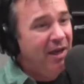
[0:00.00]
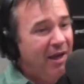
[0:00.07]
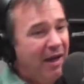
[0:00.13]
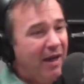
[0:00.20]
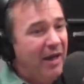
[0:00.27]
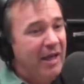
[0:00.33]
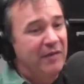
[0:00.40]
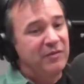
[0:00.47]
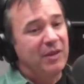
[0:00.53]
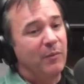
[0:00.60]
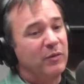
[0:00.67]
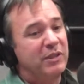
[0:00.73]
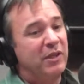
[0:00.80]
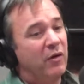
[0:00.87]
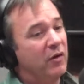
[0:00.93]
And if
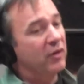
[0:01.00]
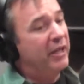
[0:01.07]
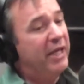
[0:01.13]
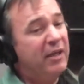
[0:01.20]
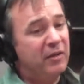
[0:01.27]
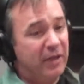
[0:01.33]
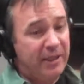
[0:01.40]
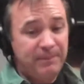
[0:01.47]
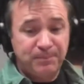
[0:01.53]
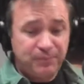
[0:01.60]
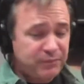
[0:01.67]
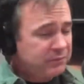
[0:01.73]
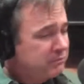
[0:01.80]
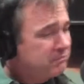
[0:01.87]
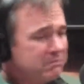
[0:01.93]
someone's here illegally,
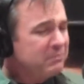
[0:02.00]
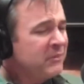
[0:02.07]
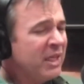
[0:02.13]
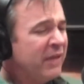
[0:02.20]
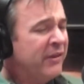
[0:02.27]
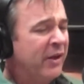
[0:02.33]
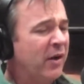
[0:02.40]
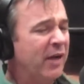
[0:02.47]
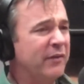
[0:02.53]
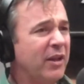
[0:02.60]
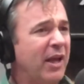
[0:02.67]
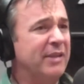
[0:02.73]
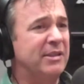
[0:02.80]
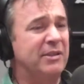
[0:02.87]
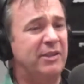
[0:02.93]
they don't have a
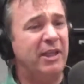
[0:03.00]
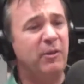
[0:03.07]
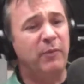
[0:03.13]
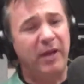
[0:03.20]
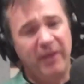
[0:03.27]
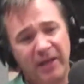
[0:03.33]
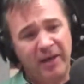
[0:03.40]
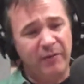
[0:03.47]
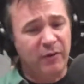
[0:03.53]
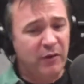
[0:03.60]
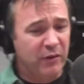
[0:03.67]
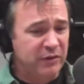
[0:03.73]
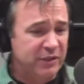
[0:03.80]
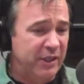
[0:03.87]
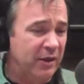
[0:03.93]
license anyway, they never go
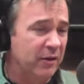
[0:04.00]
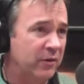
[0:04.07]
to jail,